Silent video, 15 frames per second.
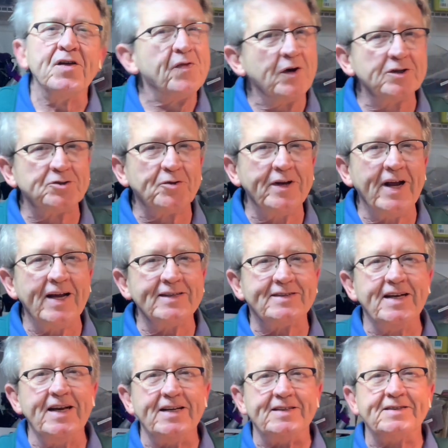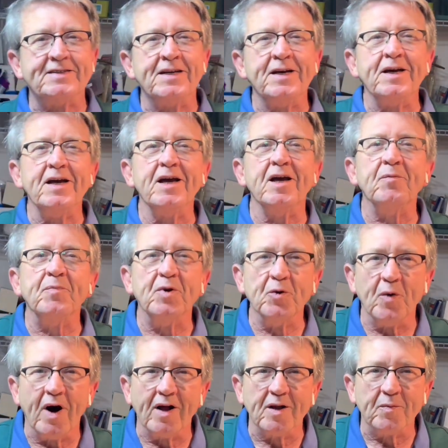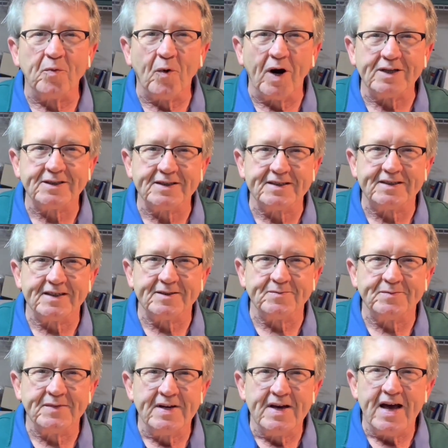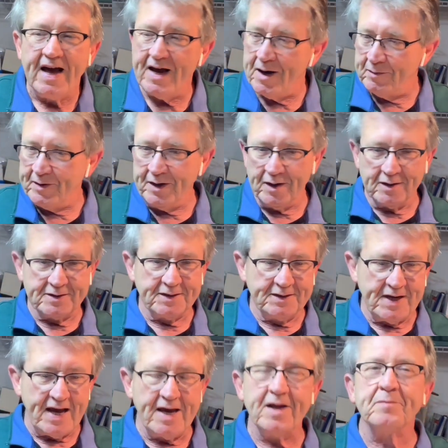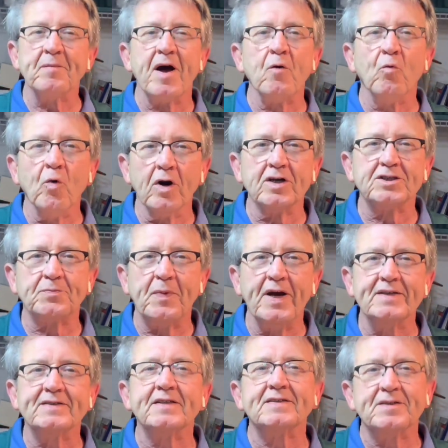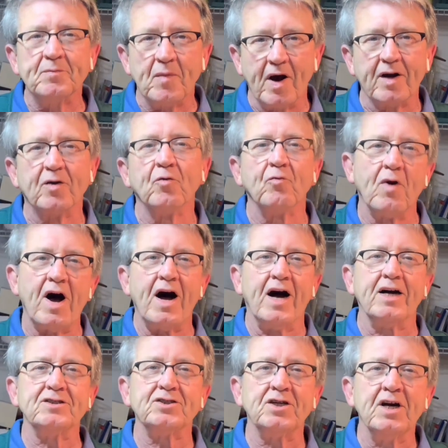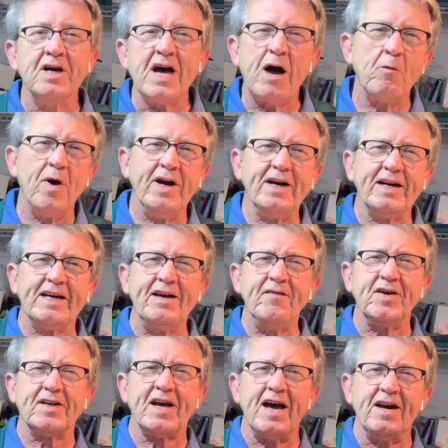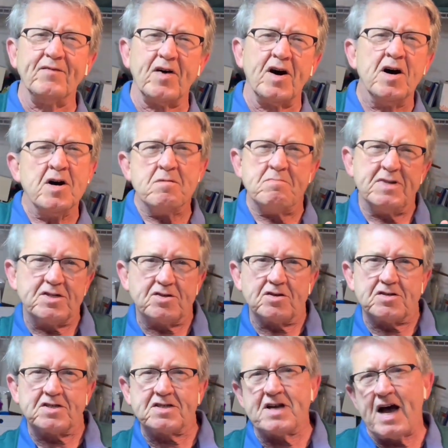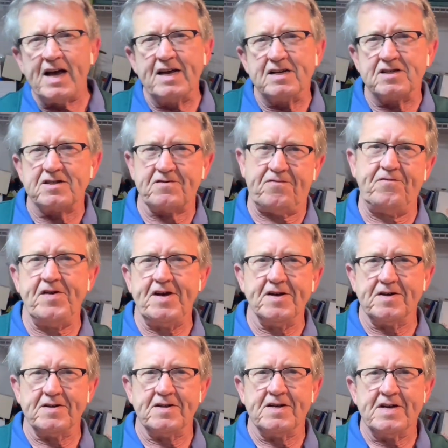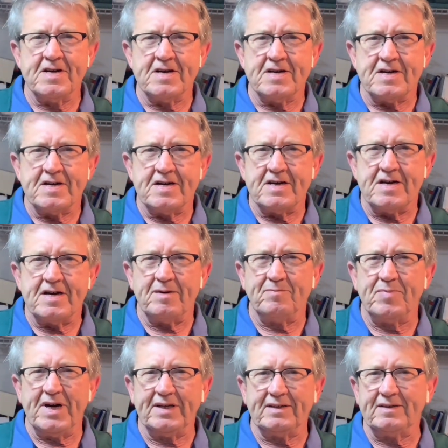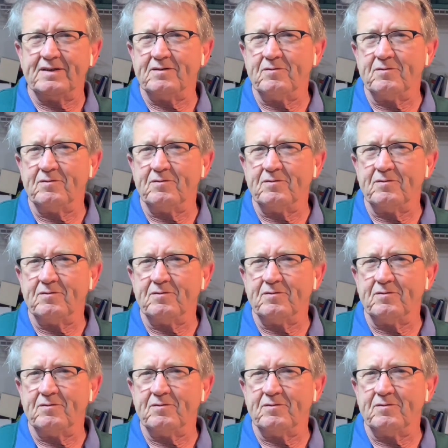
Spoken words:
Third Street Antiques in Puyallup, Washington. Hey, I'm here today in my workspace. It's in my garage. I wanted to give it kind of a Mr. Science feel. But